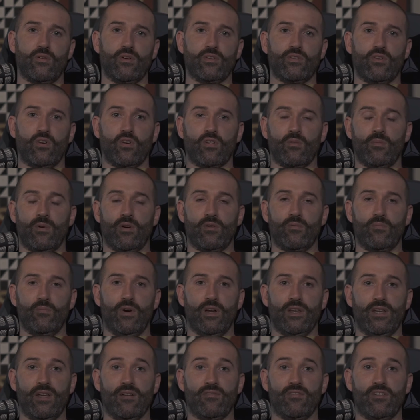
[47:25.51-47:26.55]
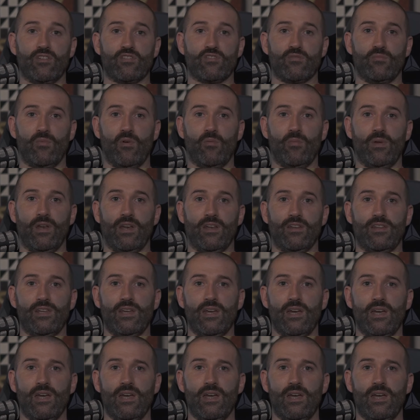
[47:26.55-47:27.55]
I talked about my definition of mobility,